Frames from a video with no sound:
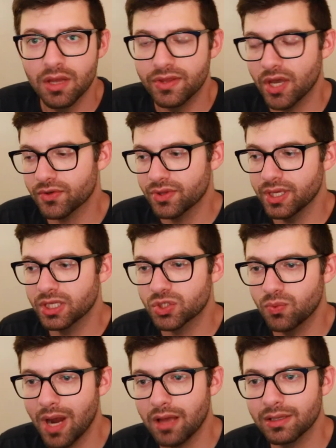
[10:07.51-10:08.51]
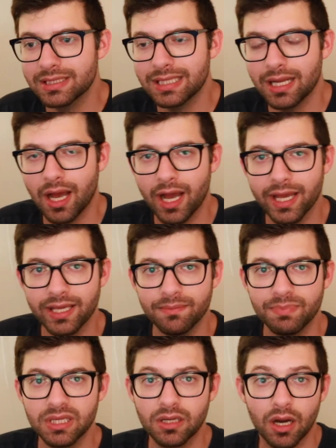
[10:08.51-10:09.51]
The other thing as well is that
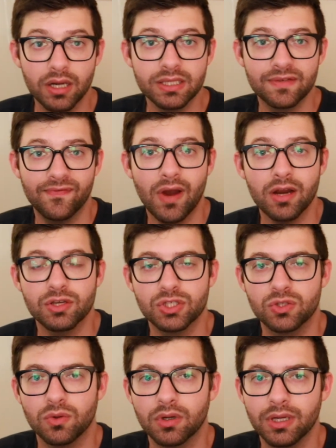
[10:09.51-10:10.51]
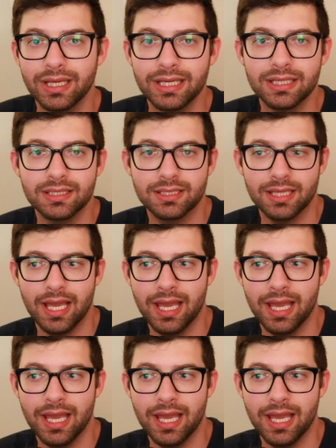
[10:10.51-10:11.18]
because Firestore is